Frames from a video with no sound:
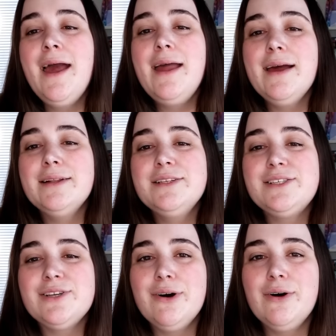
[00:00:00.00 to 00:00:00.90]
And
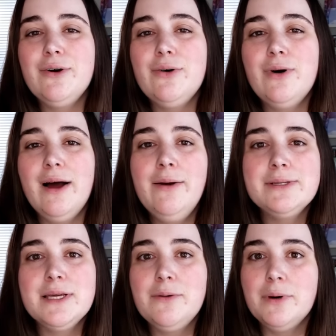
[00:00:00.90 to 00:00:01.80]
so I
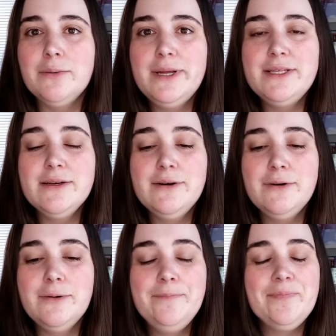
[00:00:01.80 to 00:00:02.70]
was like, what do we
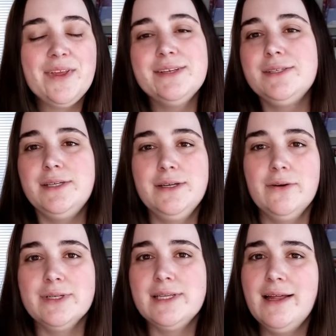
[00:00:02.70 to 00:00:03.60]
do? Because, you
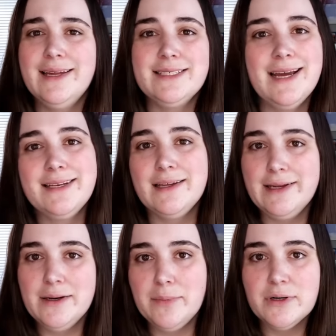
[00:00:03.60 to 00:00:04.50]
know, it's not like technically
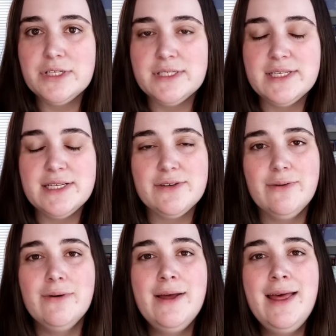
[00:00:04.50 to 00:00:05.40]
an emergency,
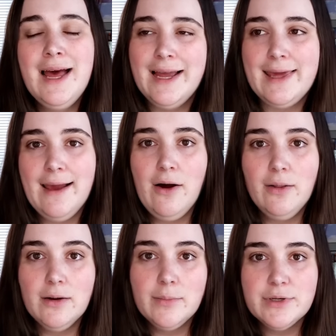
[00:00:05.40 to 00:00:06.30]
so I can't
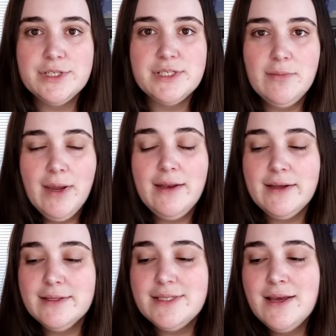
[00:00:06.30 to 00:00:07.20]
call emergency
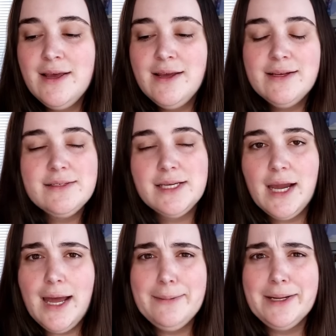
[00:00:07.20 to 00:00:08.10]
maintenance. So I was
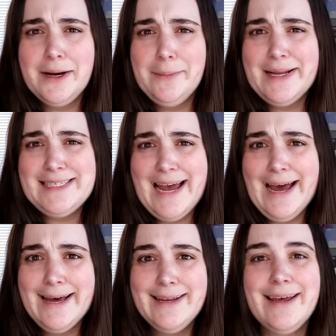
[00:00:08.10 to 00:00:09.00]
like, I'm gonna call my
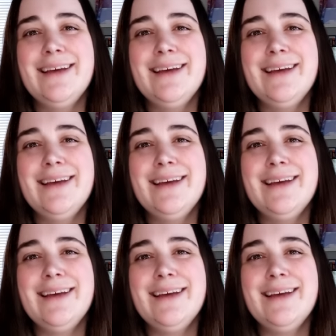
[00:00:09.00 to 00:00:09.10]
dad.